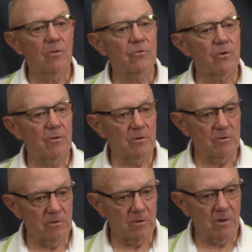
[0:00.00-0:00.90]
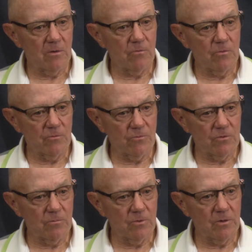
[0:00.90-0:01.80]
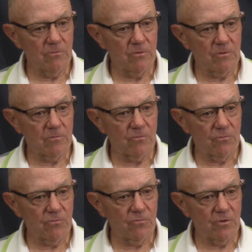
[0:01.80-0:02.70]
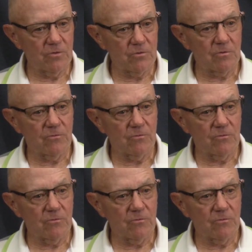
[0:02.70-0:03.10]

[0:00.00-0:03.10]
so then you didn't have room for your beef in the freezer.